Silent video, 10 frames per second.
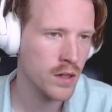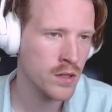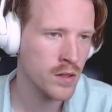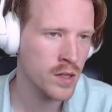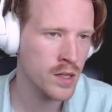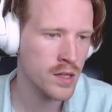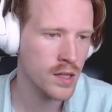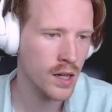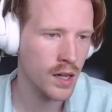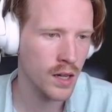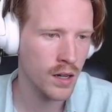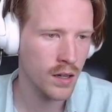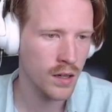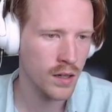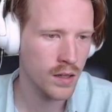So this is
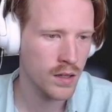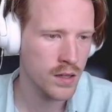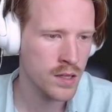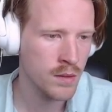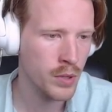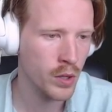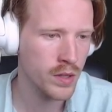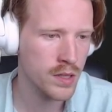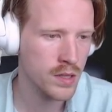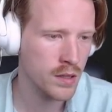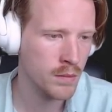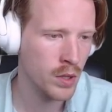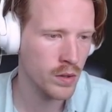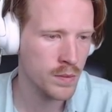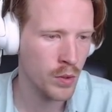some
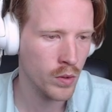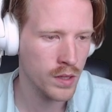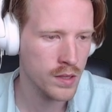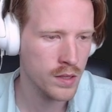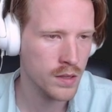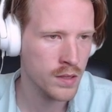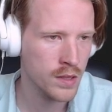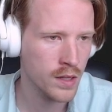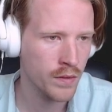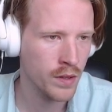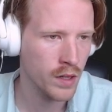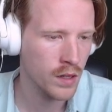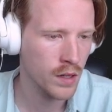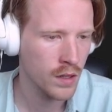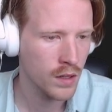bonus points stuff here.